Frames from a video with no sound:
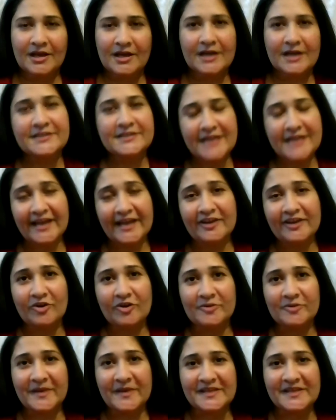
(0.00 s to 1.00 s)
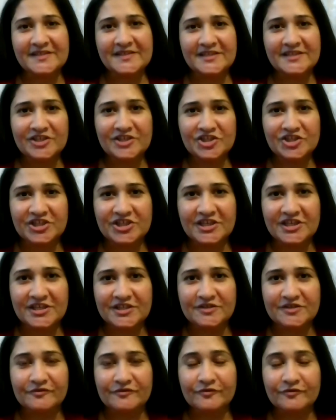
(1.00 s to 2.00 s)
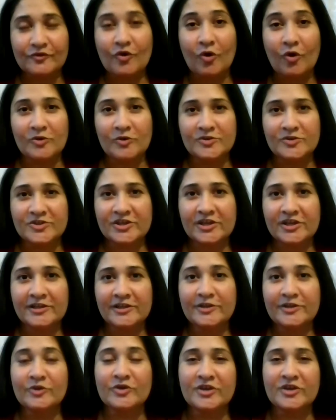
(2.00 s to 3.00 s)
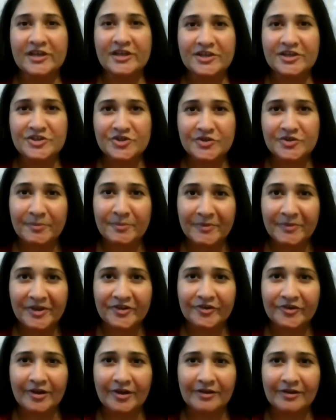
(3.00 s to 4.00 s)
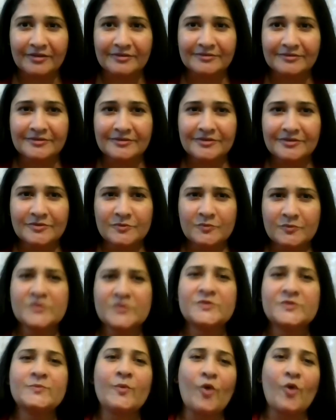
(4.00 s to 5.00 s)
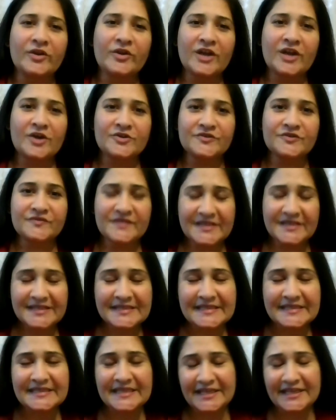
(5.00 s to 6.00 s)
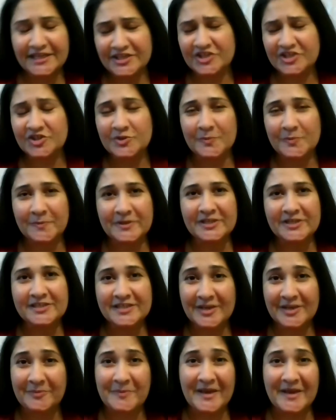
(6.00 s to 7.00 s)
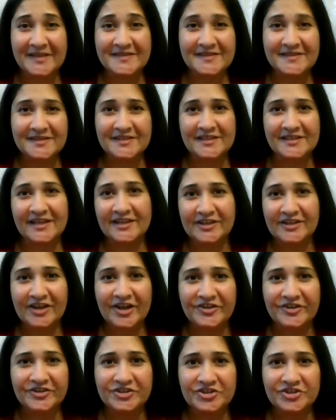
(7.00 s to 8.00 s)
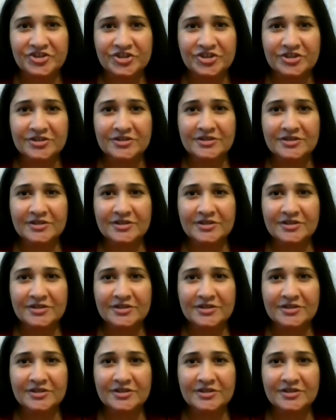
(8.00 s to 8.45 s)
A dialogue-based initiative called Look into the Mirror was born out of this need to build capacity and courage,